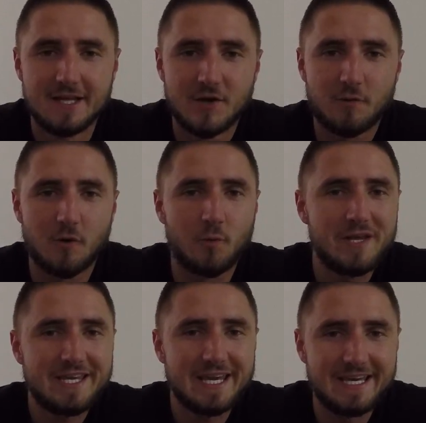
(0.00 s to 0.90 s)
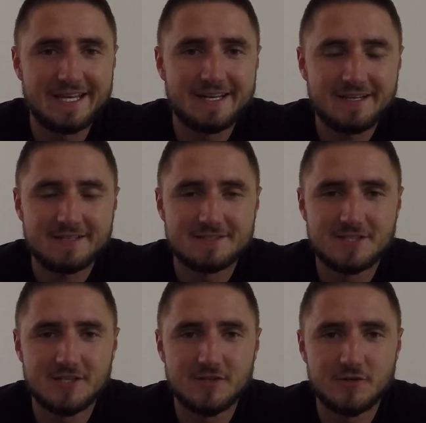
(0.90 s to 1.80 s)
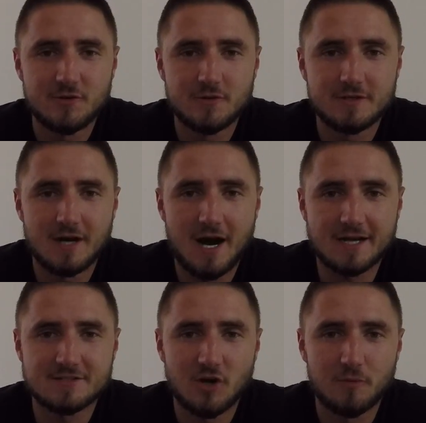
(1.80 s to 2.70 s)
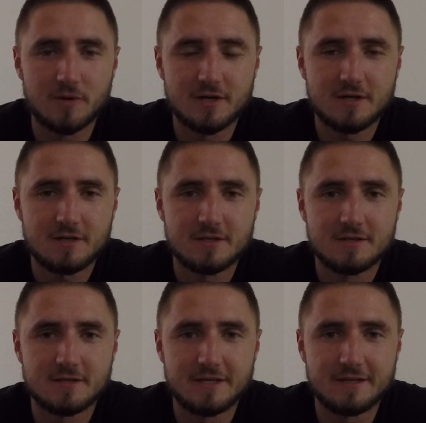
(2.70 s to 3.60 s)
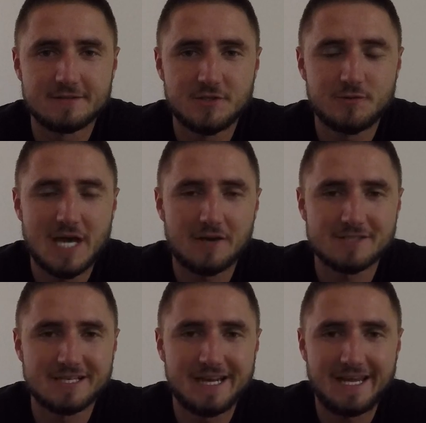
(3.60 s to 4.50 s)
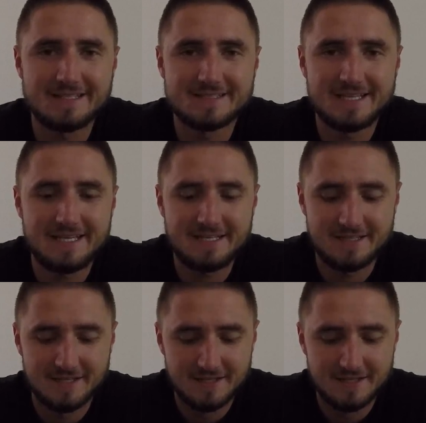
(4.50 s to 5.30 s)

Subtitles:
We're a week in to October 2018.